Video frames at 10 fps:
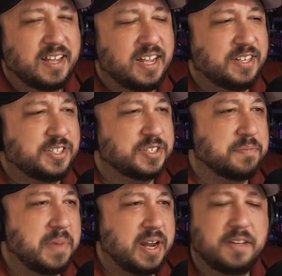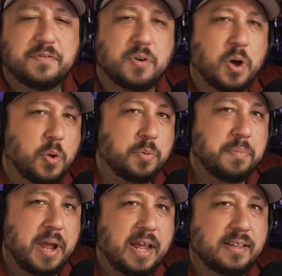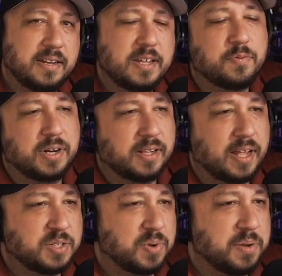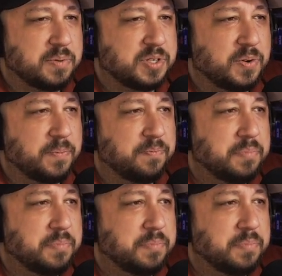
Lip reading: he's just a meaningful old man that didn't realize what he was doing.